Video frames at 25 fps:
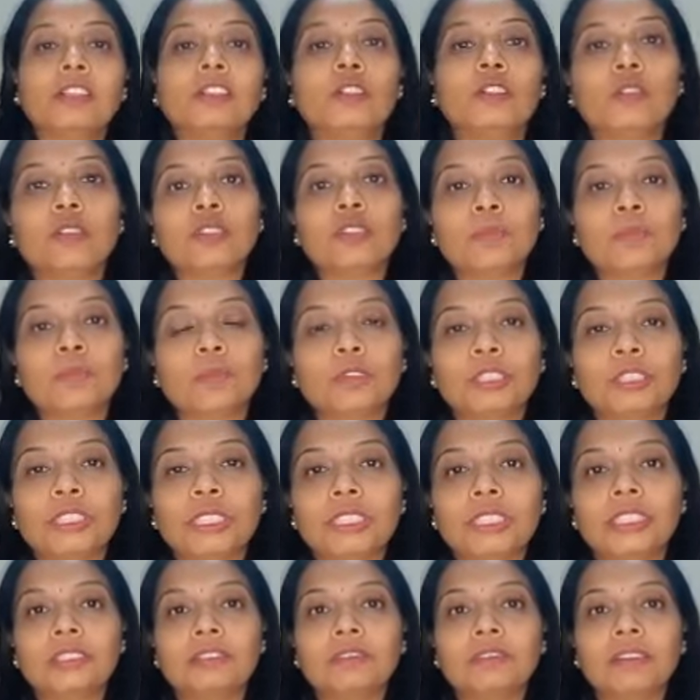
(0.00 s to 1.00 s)
Those
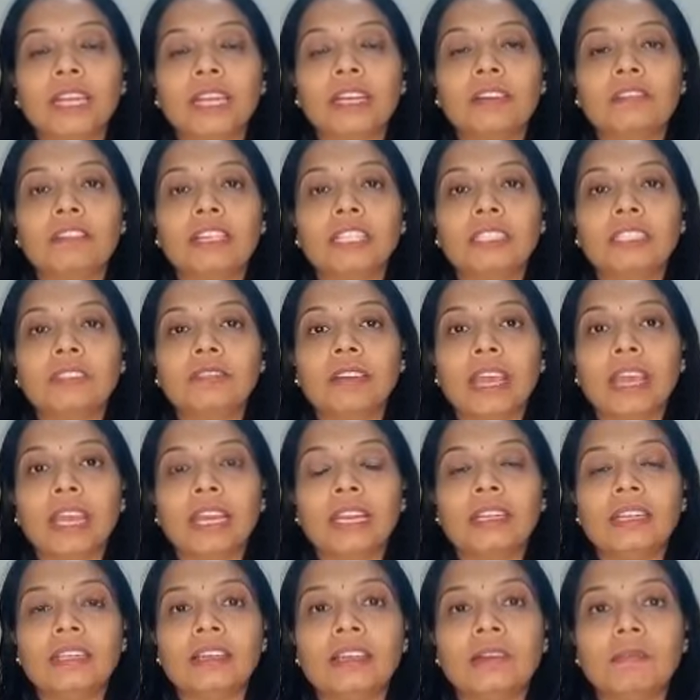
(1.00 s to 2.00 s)
postures
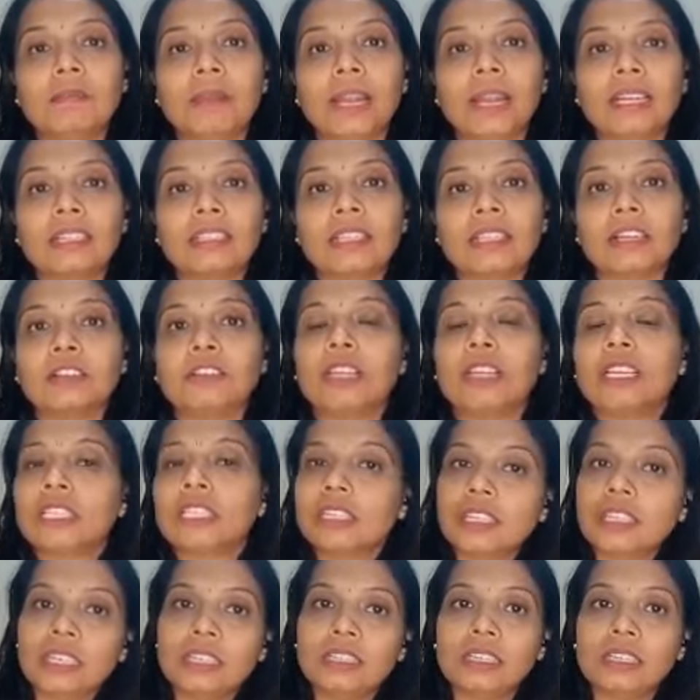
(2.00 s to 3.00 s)
wherein the blood
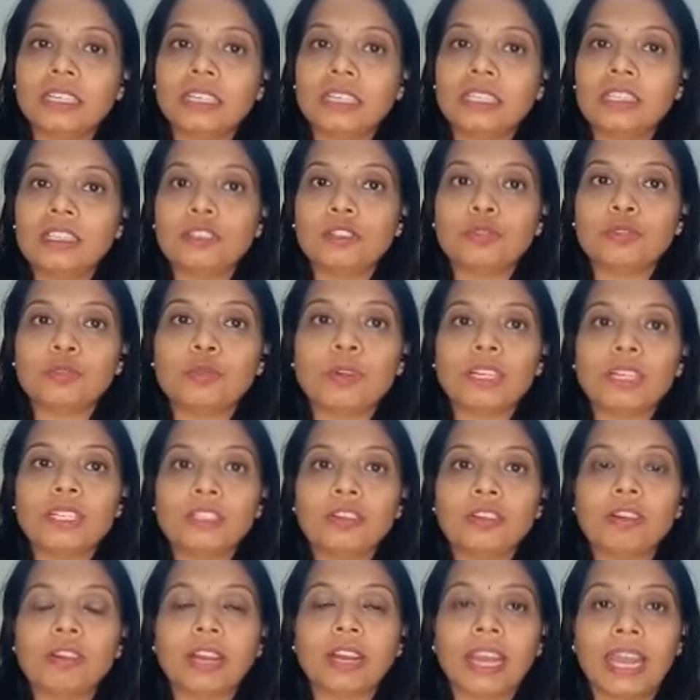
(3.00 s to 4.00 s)
circulation increases
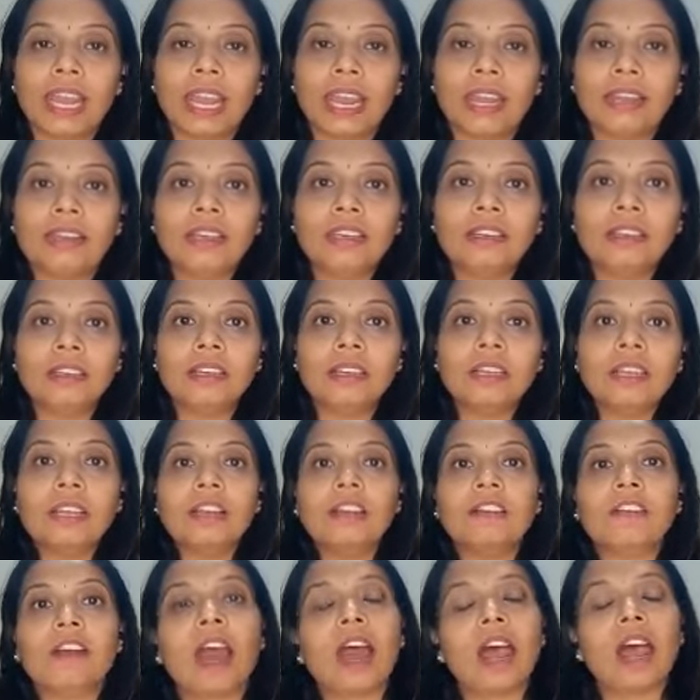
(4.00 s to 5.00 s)
towards your head
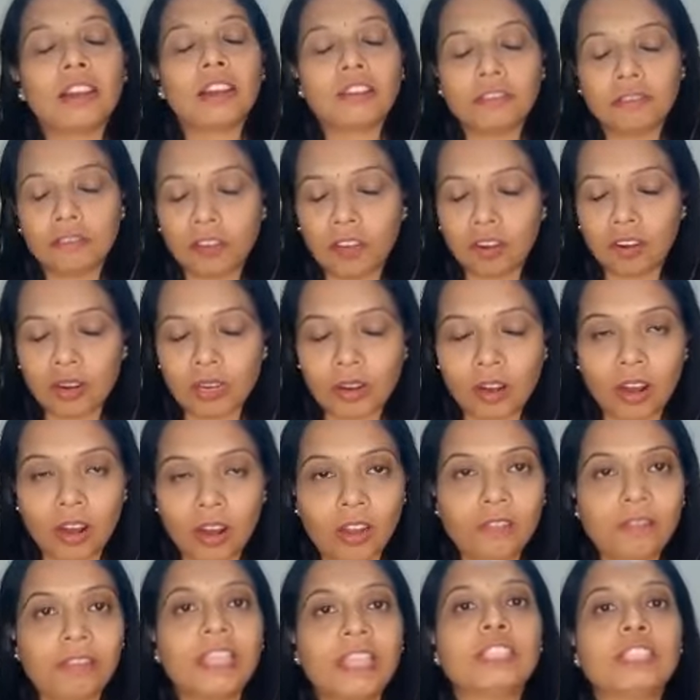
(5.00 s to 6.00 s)
are
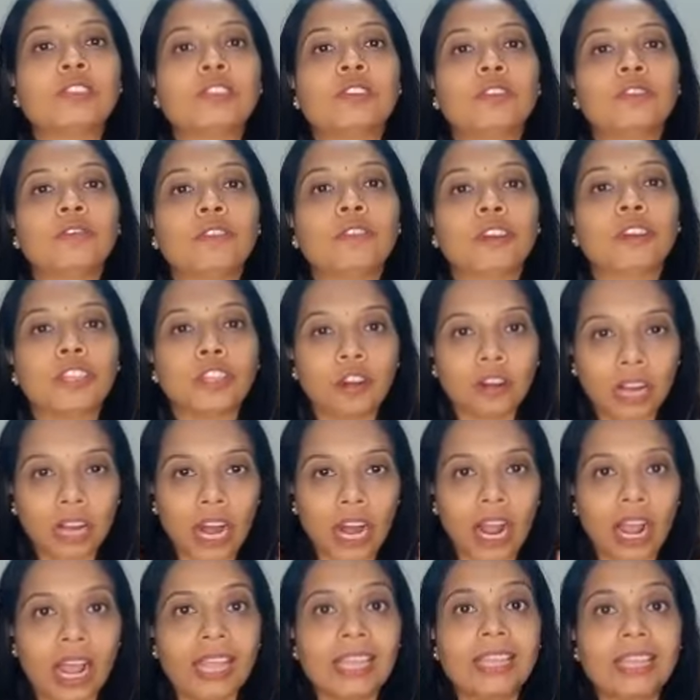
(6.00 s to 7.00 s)
always good for your
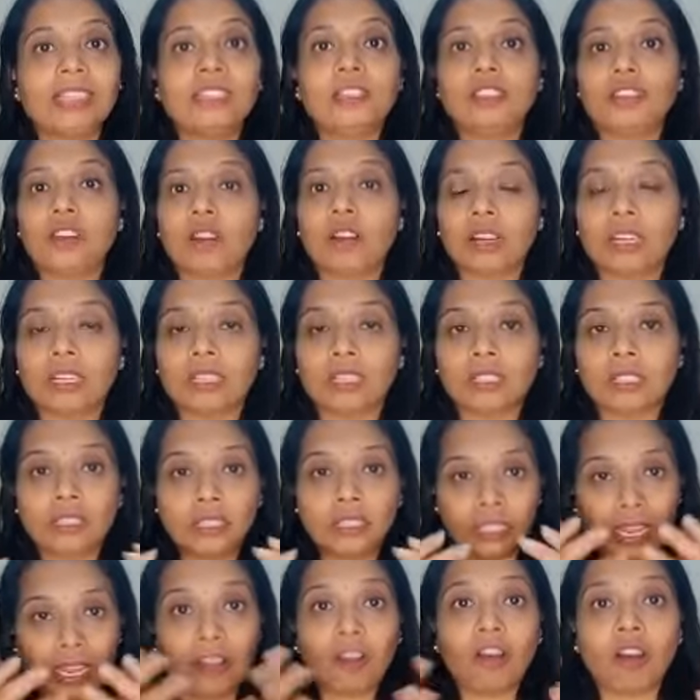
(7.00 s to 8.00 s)
eyes, your
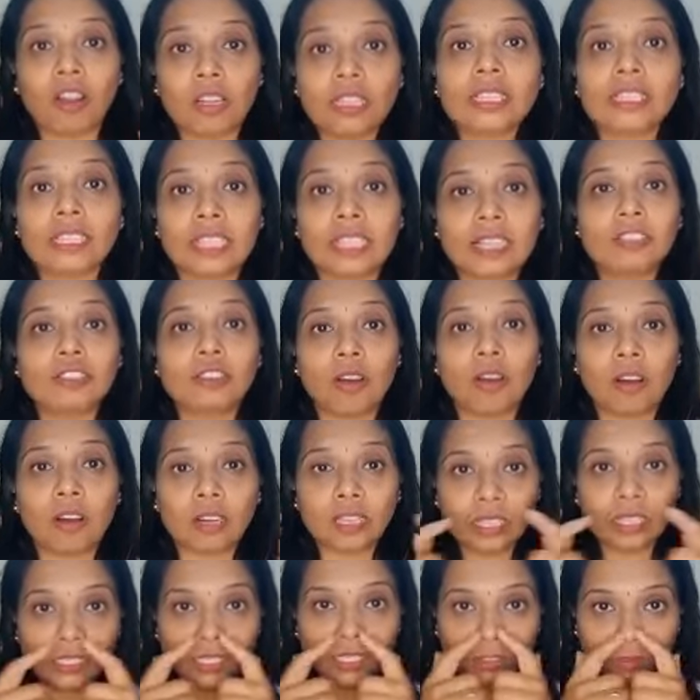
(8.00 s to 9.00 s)
all the sense
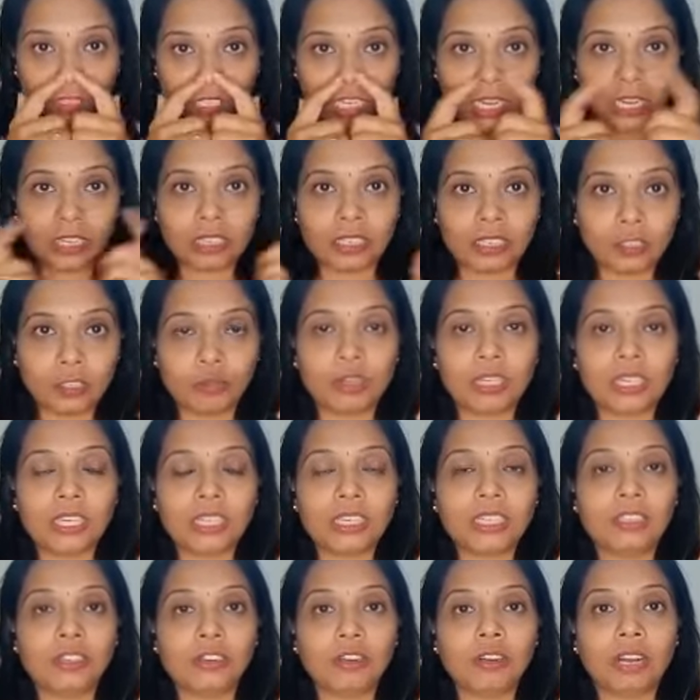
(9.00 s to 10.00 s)
organs which are
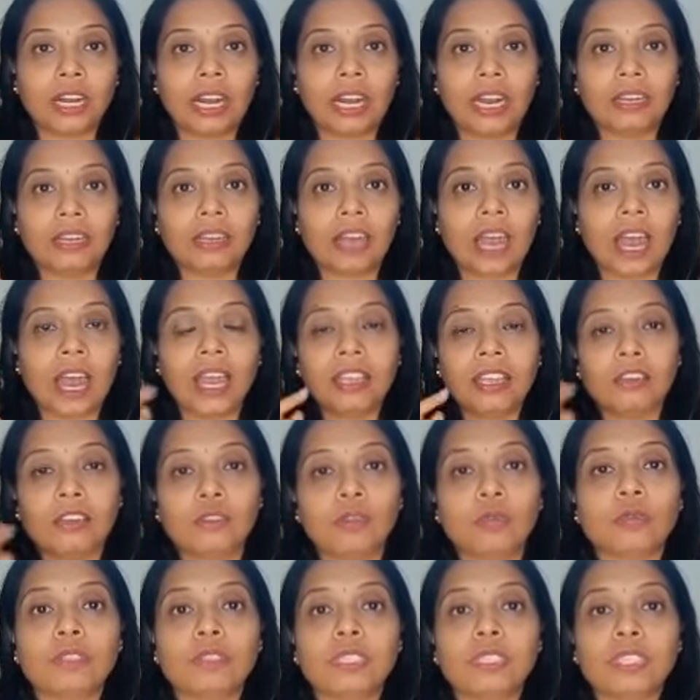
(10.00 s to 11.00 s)
situated in your head, eye,
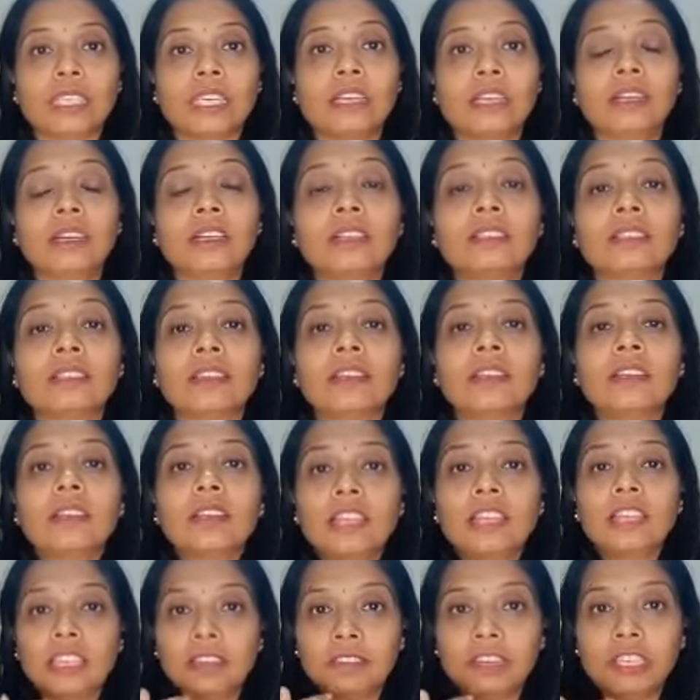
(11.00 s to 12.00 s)
nose, ears,
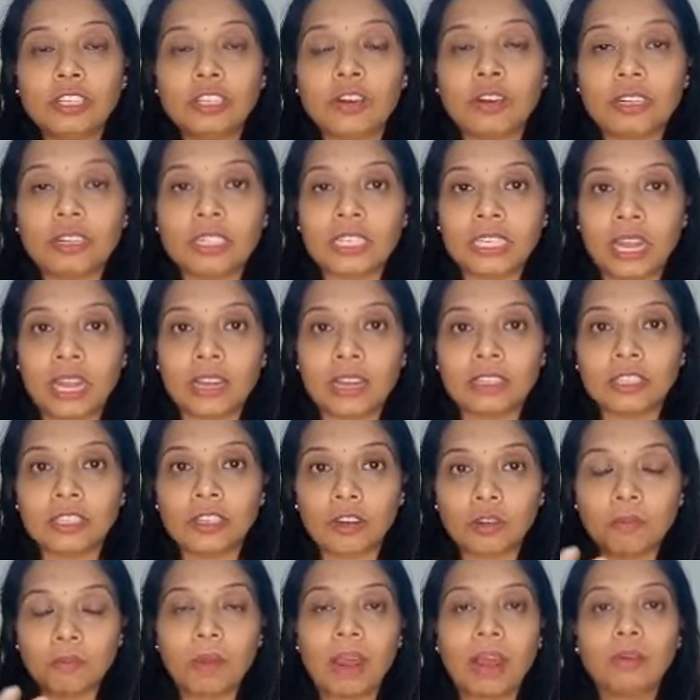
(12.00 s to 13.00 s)
even your tongue,
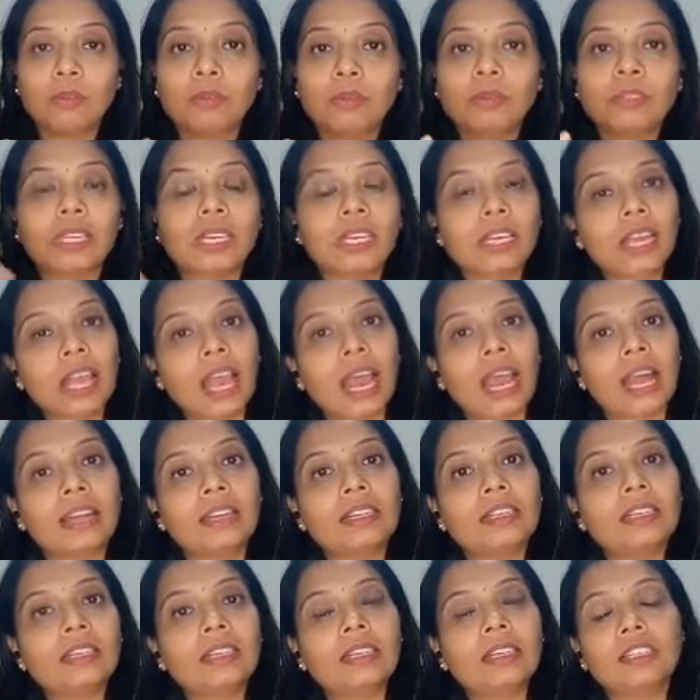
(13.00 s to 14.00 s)
your mouth,
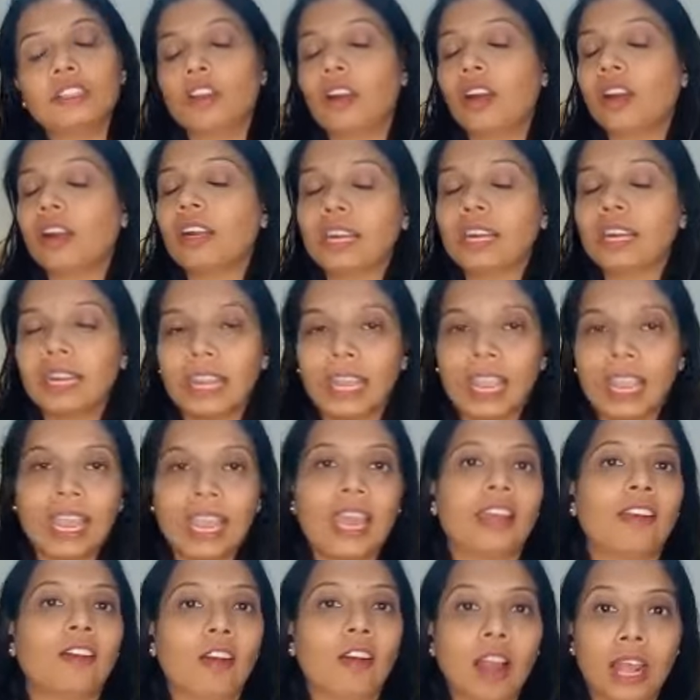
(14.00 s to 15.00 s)
and your
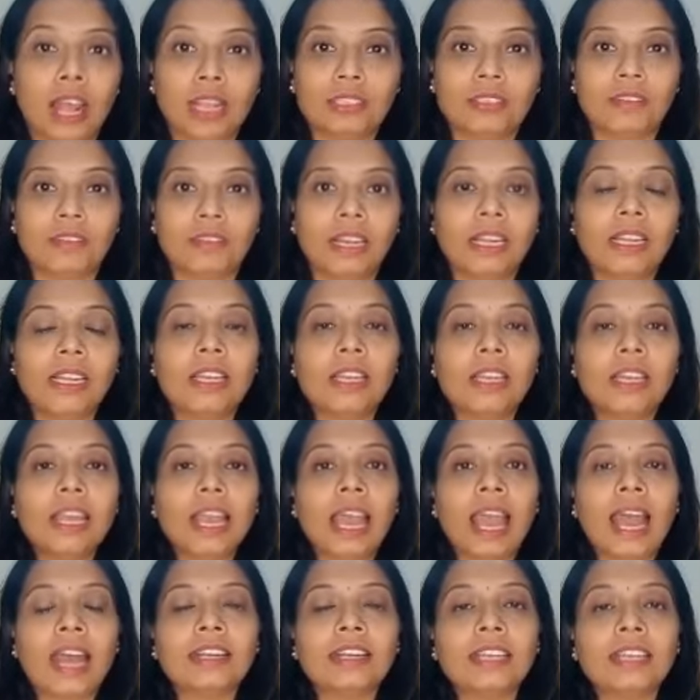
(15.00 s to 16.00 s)
hair as well.
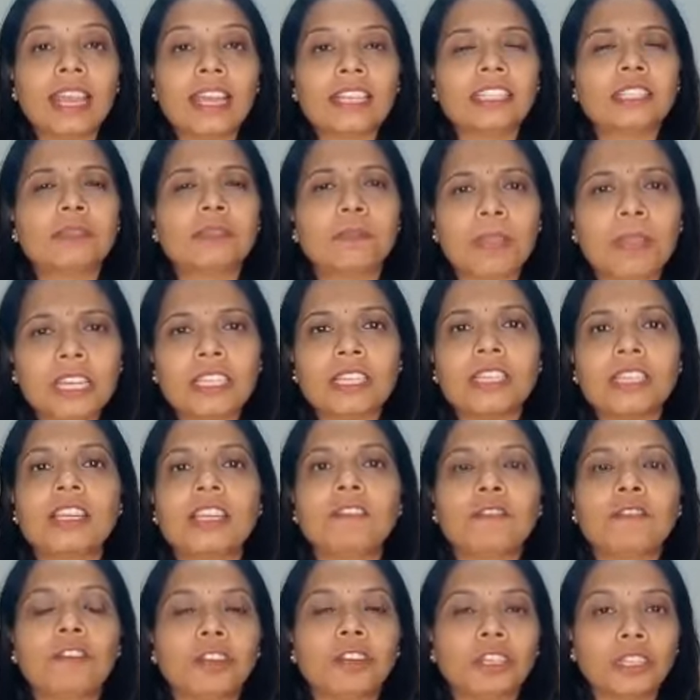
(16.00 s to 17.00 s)
And
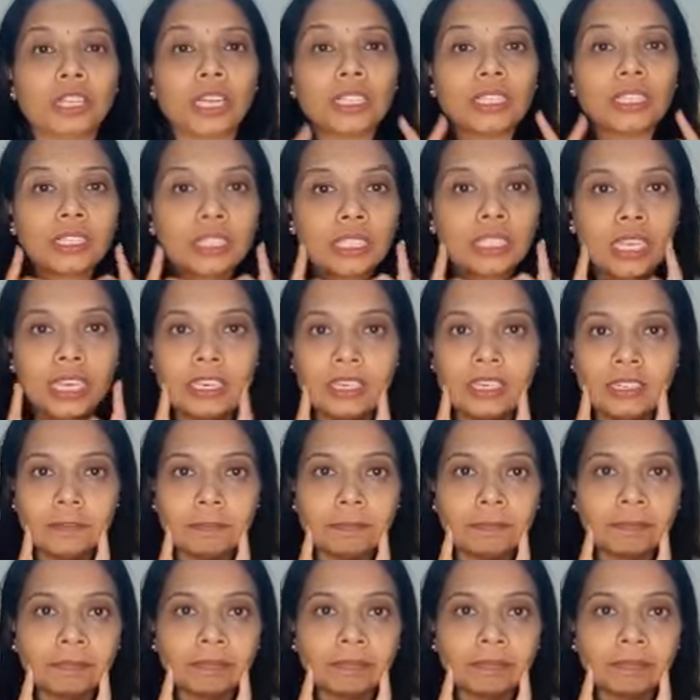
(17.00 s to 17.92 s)
especially for your skin.